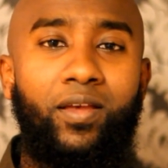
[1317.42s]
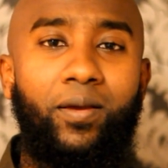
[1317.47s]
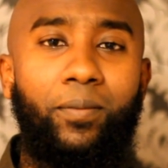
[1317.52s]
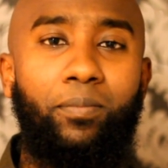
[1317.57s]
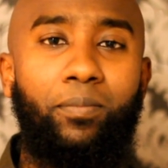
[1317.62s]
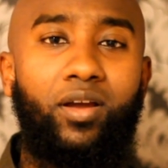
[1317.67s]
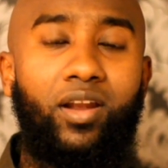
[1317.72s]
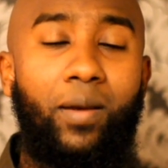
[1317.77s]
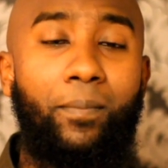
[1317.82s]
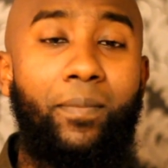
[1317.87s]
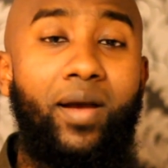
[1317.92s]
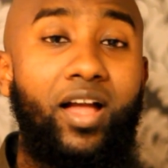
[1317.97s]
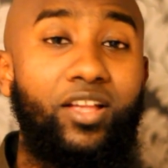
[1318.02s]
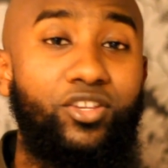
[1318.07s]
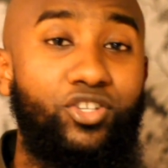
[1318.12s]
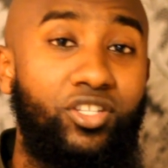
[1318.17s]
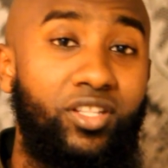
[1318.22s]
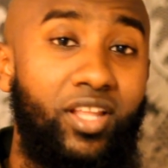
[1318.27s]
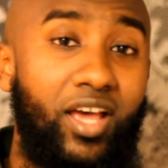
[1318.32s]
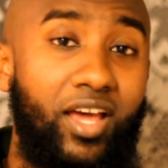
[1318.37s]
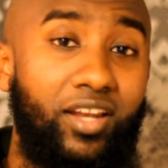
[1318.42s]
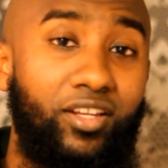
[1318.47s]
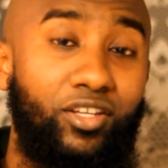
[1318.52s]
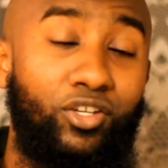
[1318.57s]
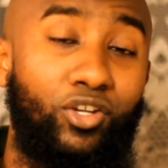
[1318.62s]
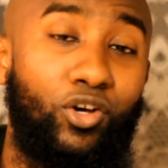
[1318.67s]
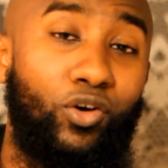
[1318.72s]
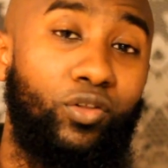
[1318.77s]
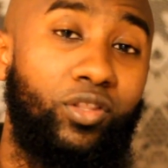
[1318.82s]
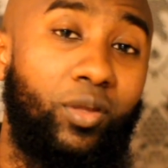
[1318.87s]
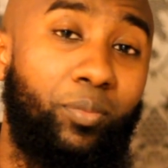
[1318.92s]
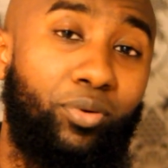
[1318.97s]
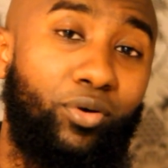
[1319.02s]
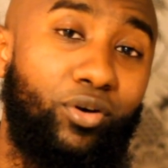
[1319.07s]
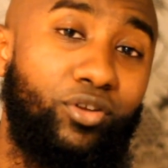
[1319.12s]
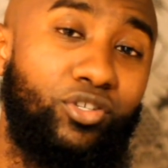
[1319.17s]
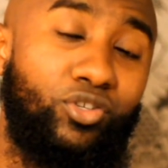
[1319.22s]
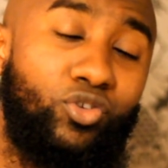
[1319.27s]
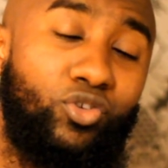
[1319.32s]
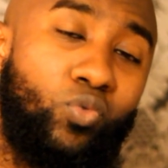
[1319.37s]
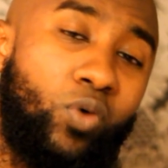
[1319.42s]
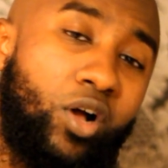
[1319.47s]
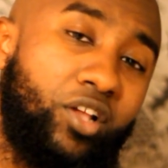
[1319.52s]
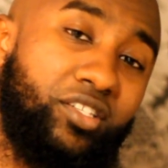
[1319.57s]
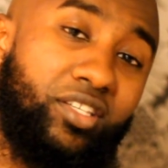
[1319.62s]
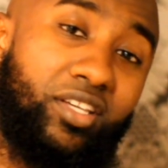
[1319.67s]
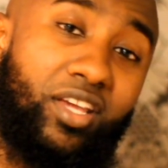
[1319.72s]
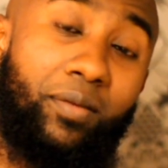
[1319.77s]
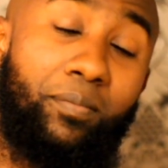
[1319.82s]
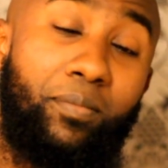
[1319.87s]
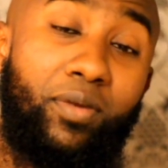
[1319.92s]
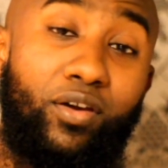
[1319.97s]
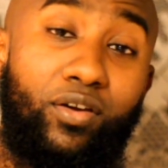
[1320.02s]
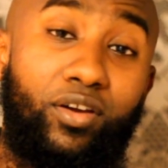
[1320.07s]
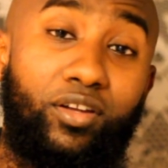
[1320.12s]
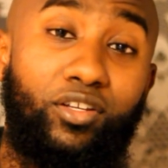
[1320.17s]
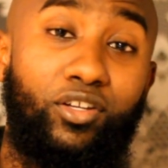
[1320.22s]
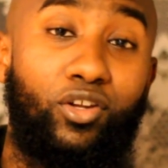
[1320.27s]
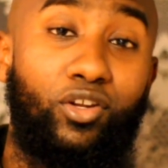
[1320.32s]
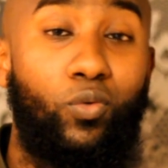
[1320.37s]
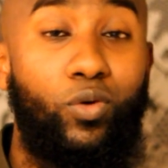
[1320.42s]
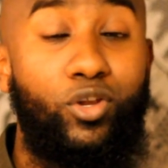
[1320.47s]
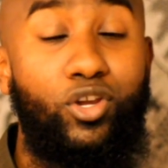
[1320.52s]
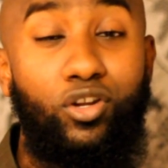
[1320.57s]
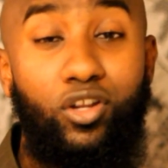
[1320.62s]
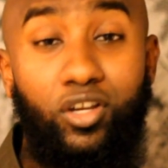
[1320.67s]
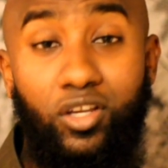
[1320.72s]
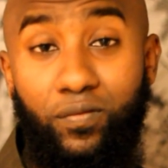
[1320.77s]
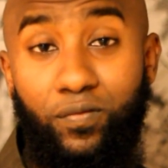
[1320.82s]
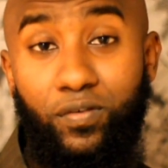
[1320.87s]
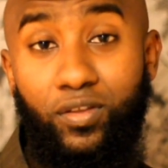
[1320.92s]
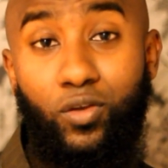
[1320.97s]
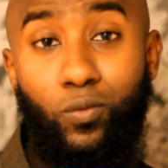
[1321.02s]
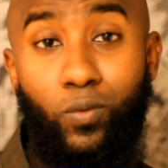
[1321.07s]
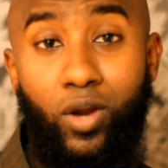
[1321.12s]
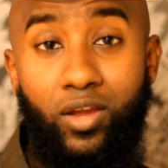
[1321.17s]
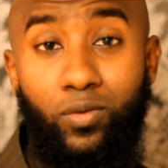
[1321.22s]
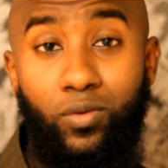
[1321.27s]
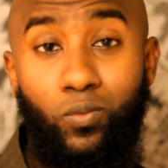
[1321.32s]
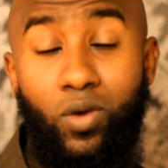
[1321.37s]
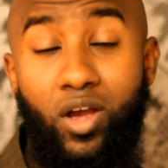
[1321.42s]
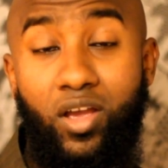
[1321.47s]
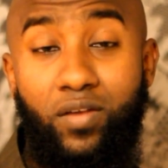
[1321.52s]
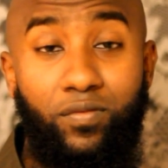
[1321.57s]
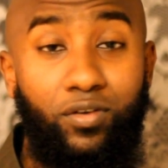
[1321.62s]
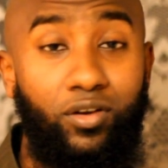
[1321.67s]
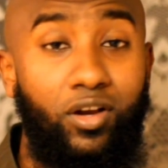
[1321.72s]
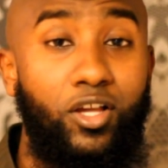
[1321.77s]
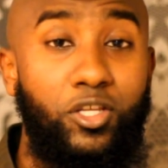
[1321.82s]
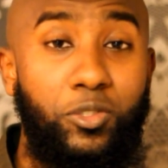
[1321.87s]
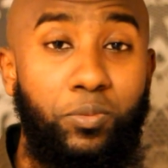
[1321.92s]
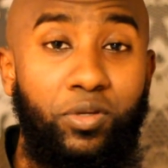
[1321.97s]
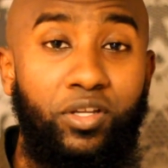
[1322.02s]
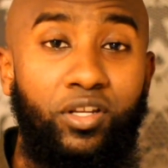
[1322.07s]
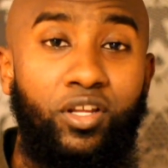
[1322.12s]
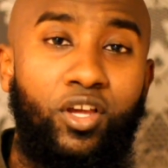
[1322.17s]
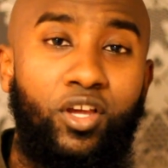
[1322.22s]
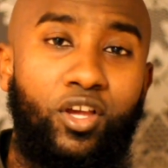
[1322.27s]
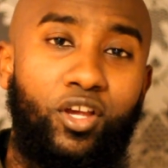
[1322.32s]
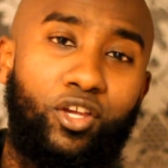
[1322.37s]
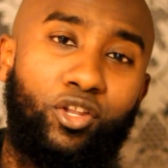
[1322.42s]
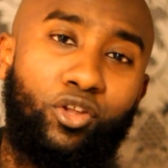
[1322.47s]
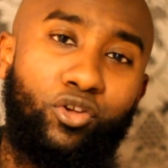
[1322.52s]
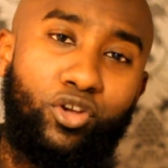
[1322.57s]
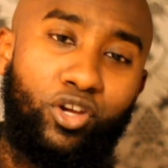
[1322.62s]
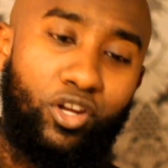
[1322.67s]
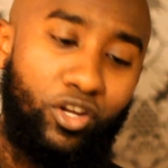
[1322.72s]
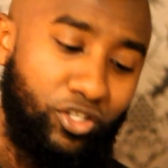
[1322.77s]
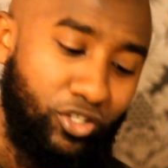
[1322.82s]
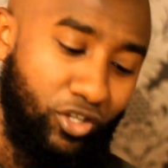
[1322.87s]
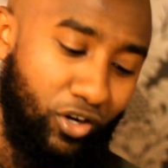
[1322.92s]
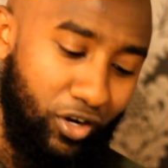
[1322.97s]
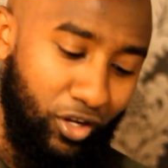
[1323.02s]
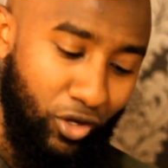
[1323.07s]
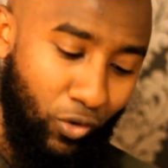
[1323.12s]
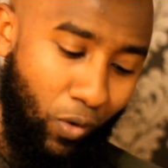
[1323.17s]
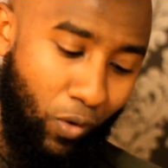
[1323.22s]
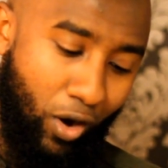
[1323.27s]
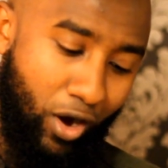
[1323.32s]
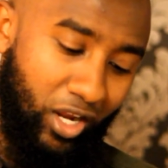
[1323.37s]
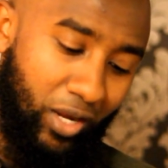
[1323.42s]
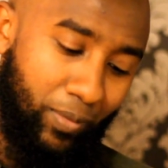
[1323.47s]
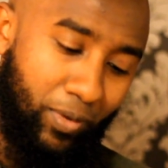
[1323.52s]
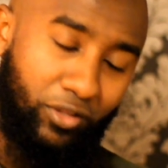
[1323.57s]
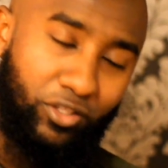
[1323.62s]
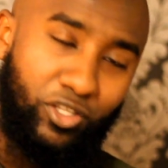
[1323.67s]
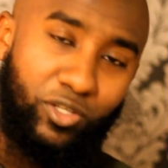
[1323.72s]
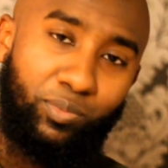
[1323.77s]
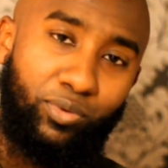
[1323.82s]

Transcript: But imagine that, you know, the person who wants to get married, you know, when you're looking for the right wife or husband, you know, you're going to start inquiring about this